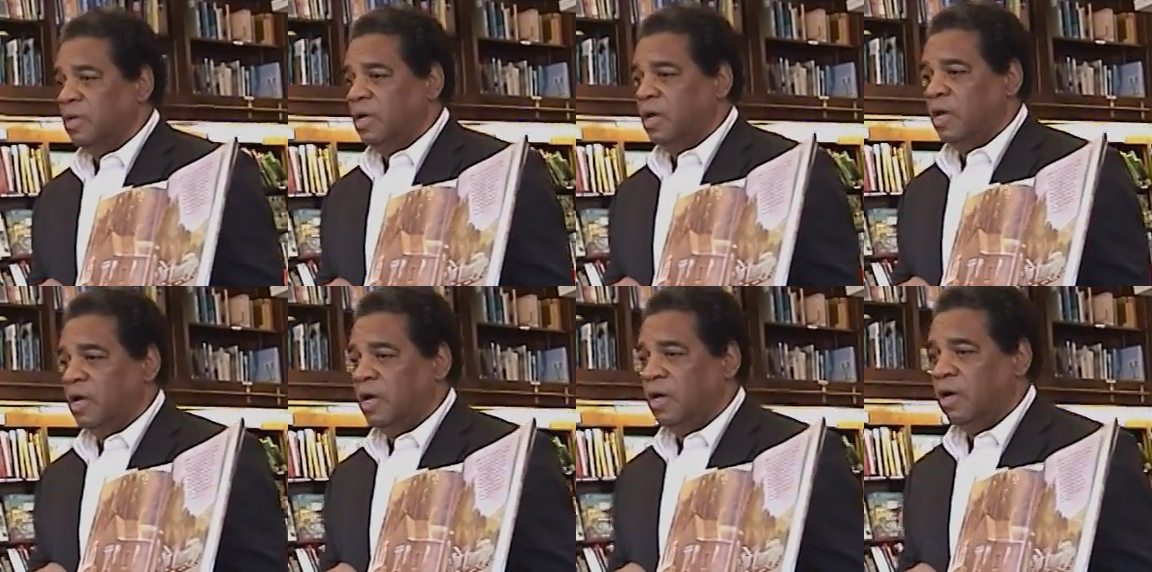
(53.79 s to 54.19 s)

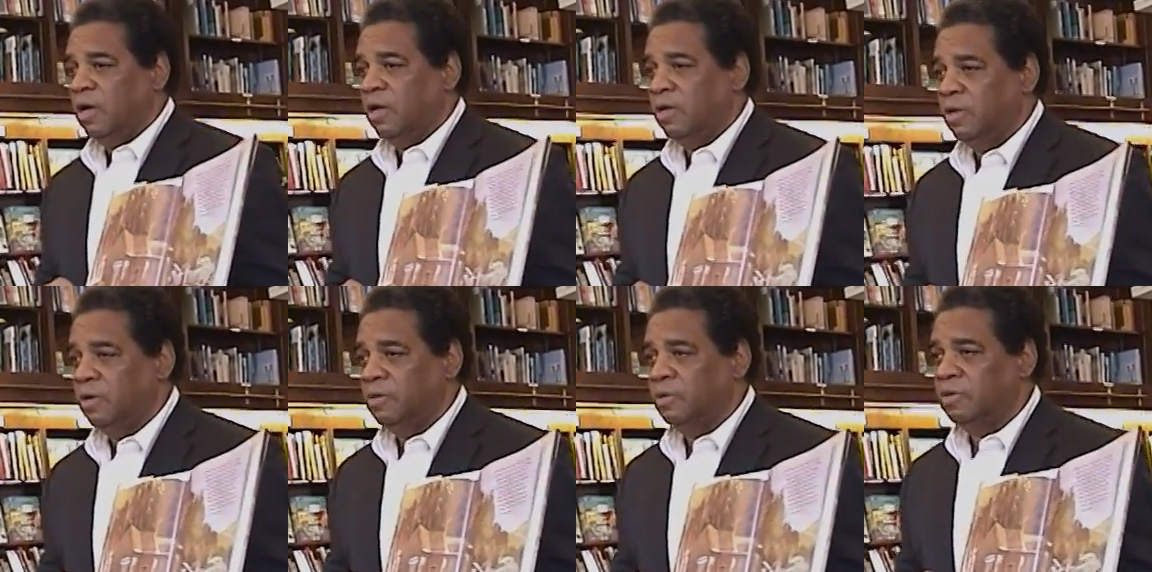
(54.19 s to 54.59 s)

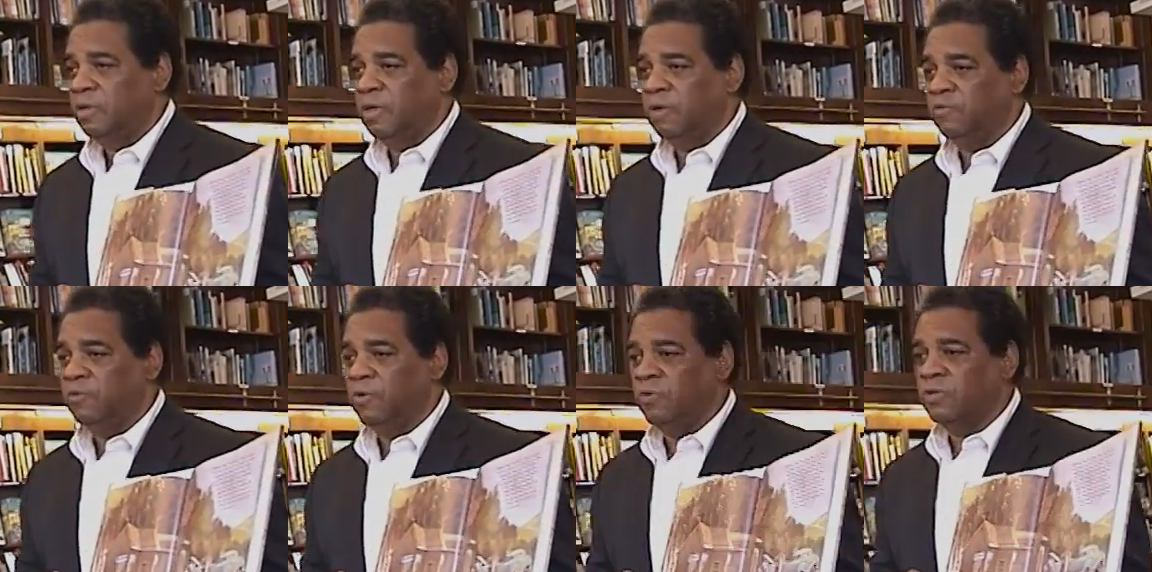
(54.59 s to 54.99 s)
that.
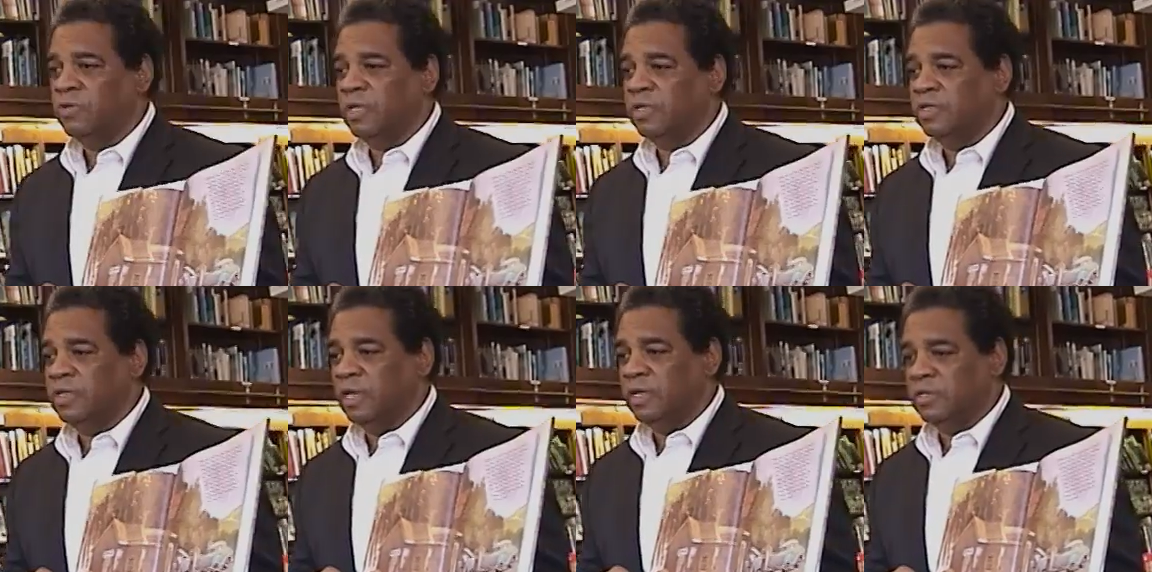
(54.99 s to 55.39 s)
And Ruth
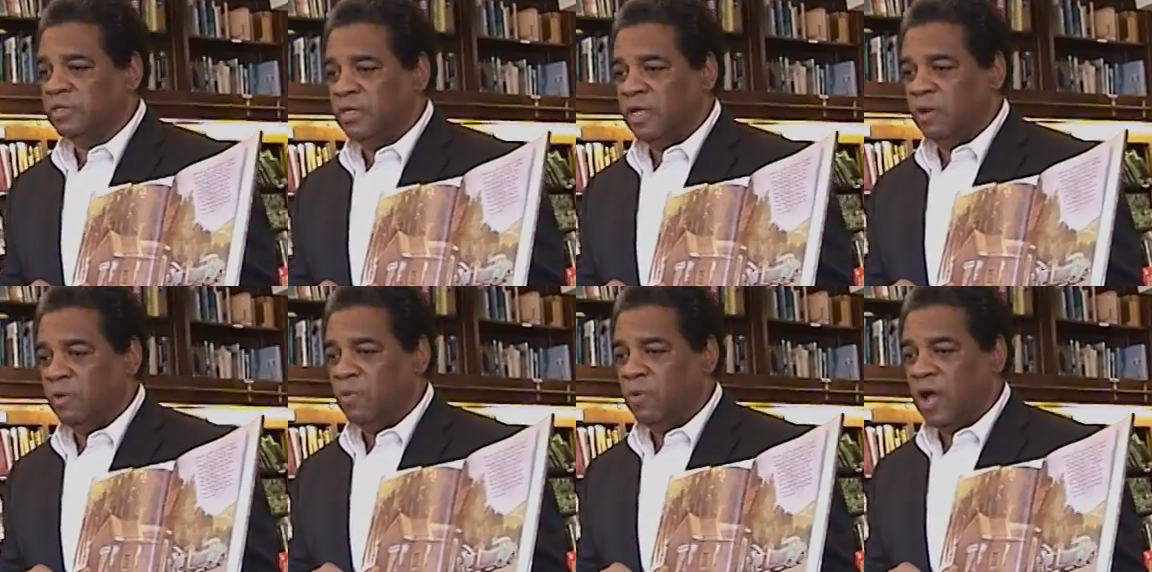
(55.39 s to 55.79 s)
doesn't
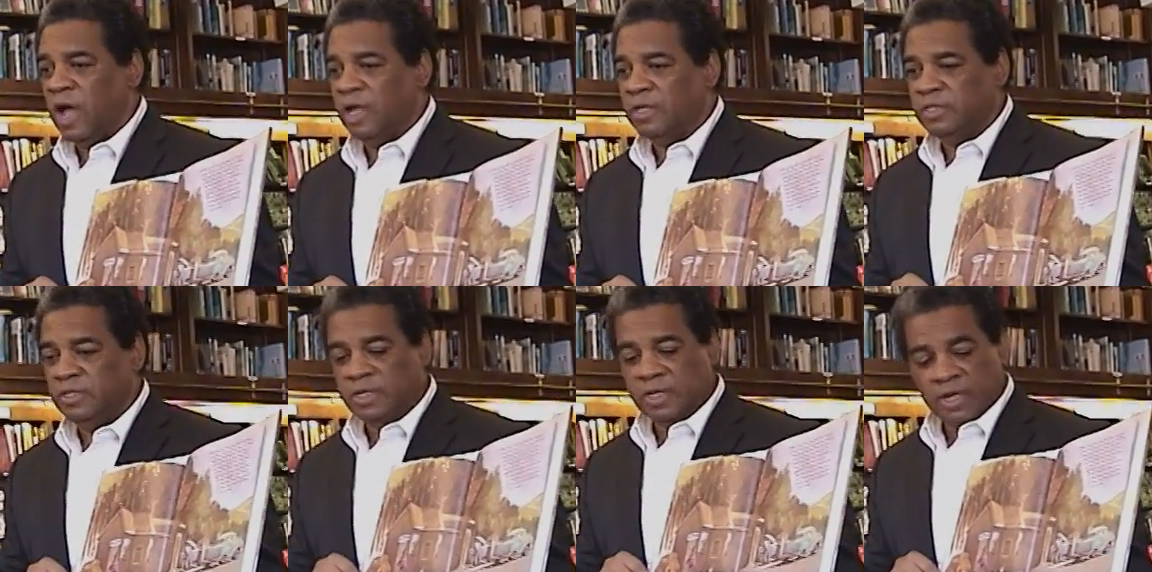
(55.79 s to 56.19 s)
understand
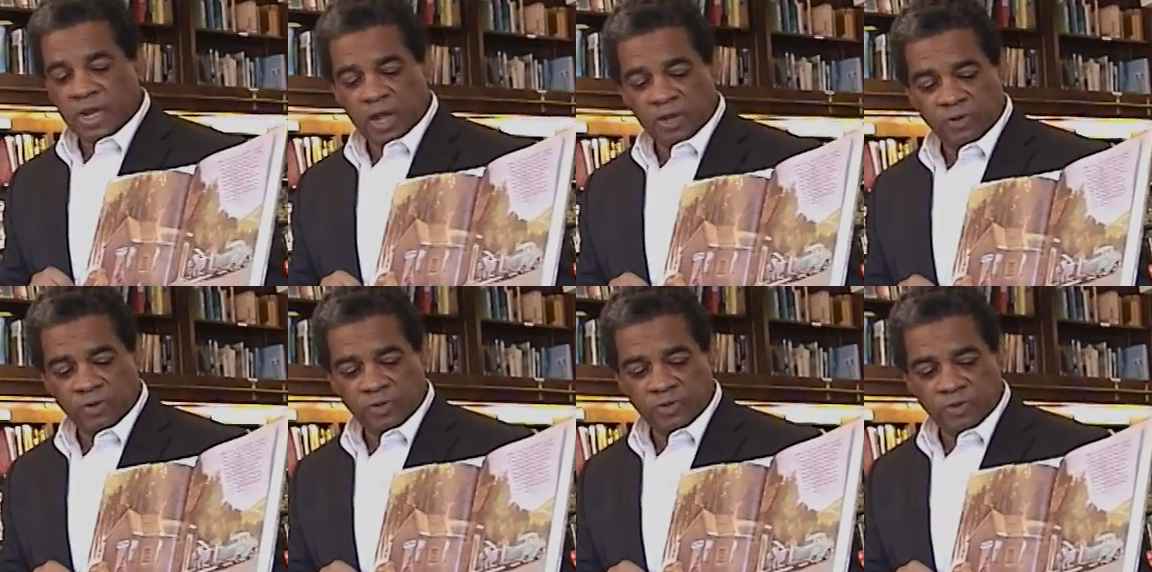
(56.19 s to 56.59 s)
why she
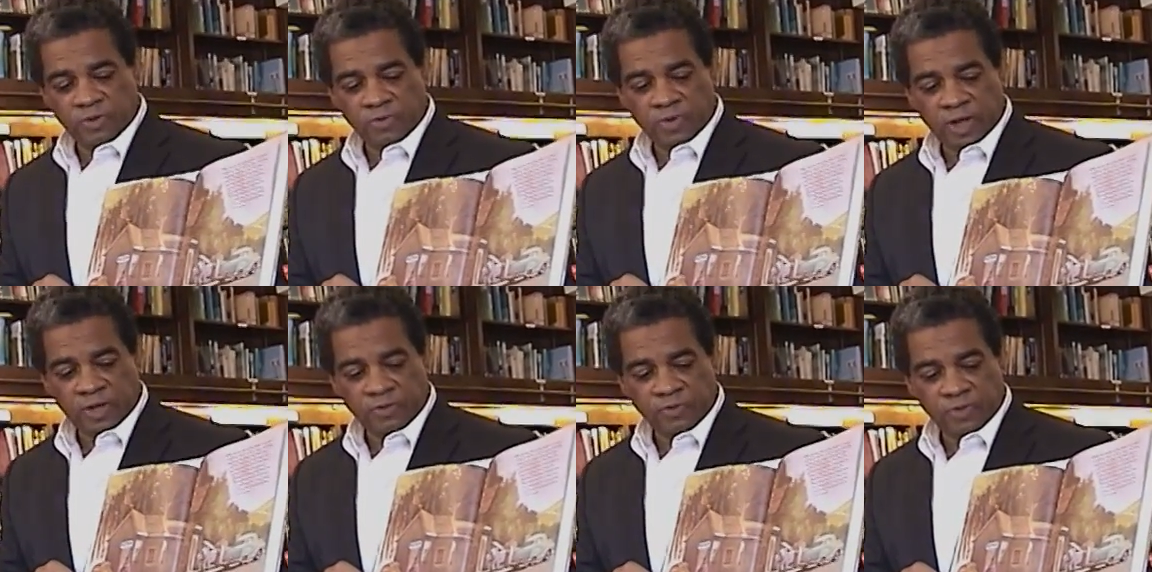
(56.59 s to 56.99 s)
cannot use the
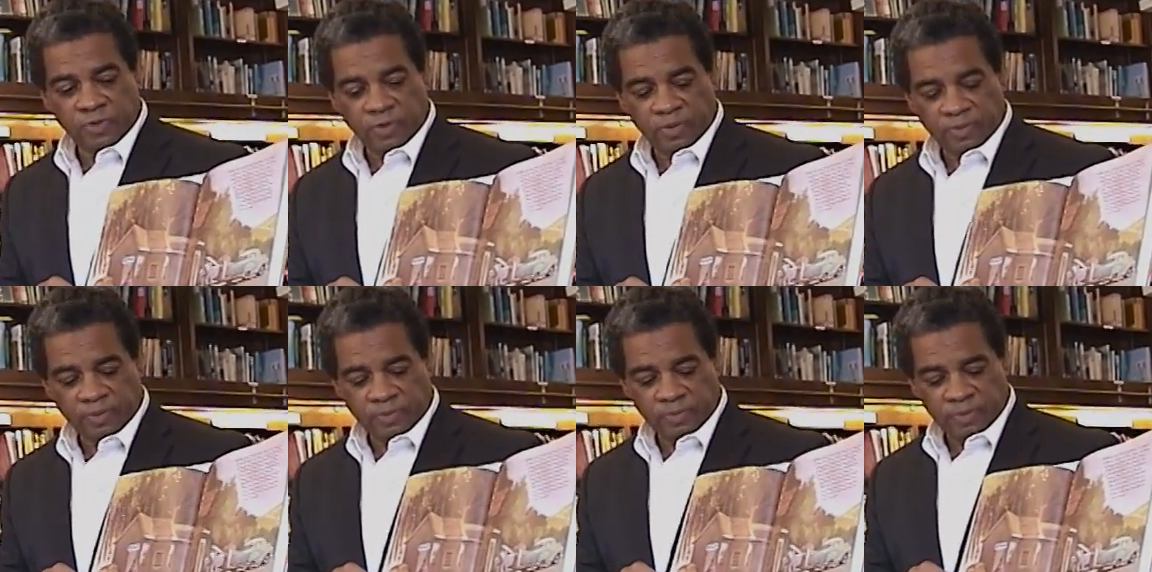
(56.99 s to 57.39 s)

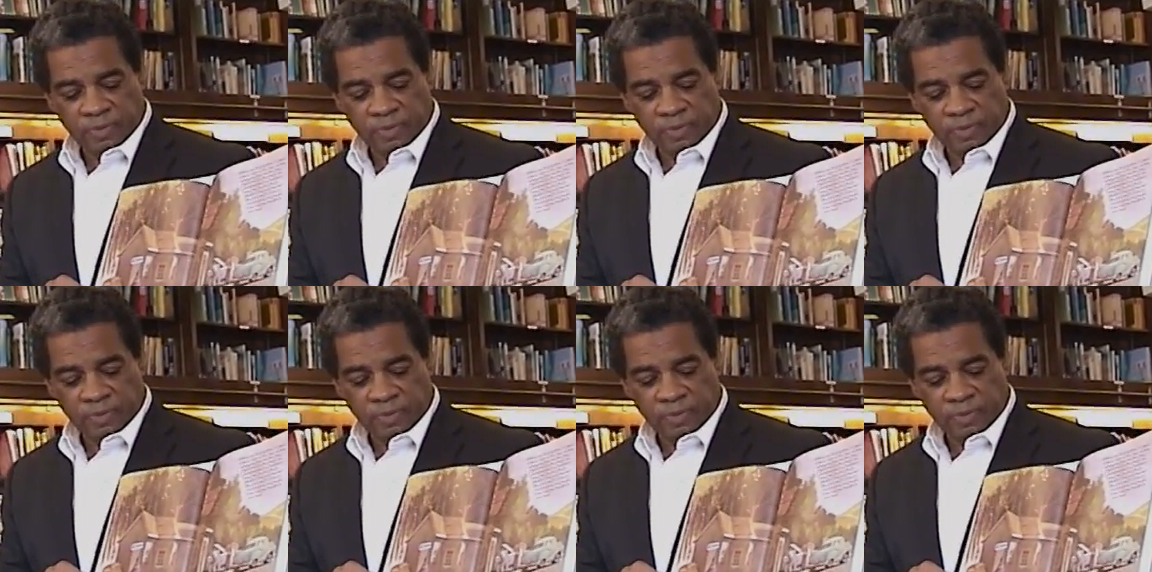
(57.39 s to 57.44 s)
restroom.